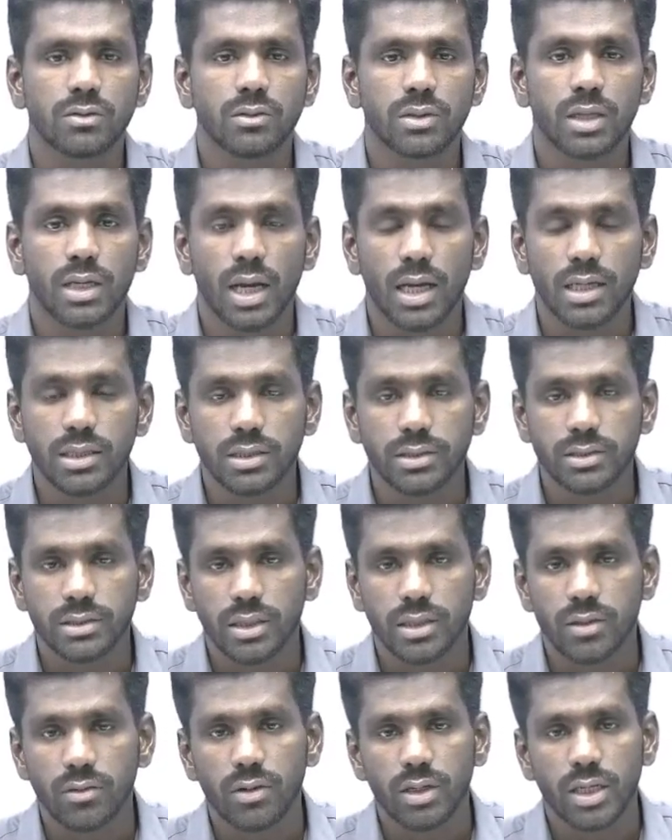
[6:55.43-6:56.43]
the national
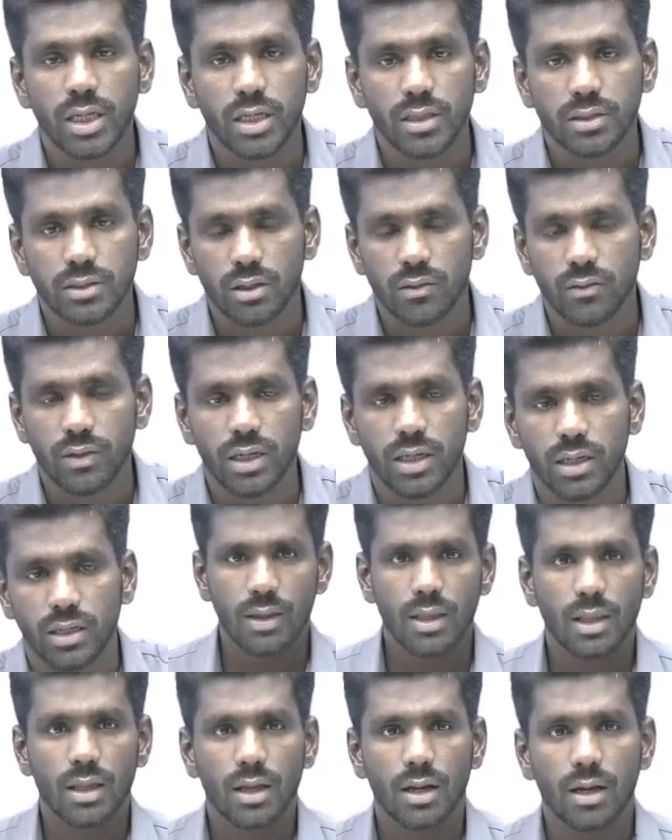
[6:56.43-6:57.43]
security and sovereignty.
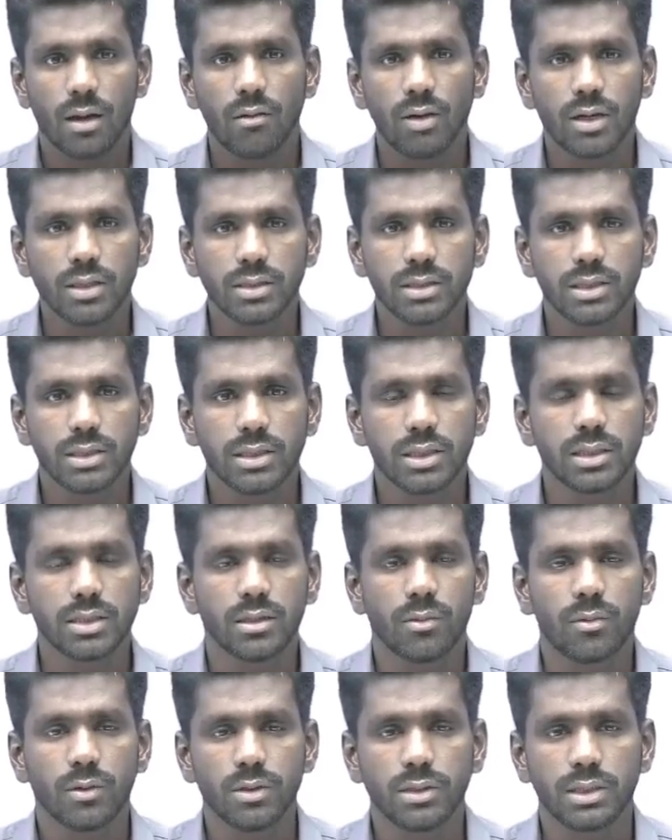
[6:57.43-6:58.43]
Now let us discuss
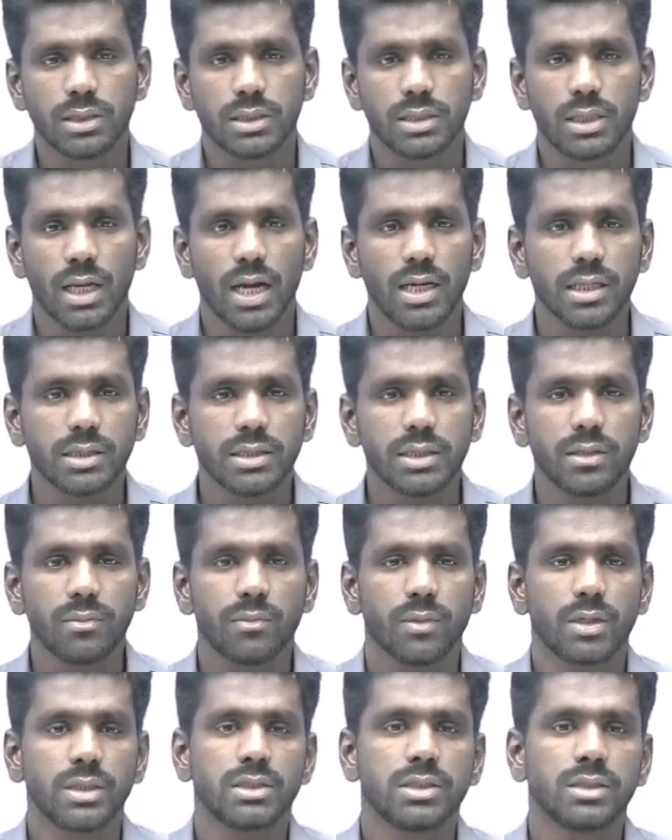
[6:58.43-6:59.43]
about the strategic
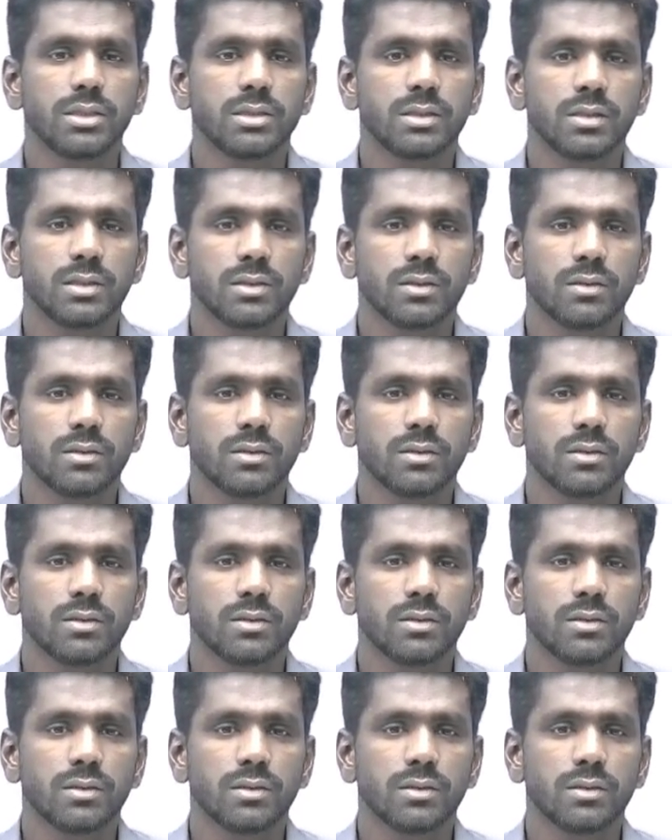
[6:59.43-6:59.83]
measures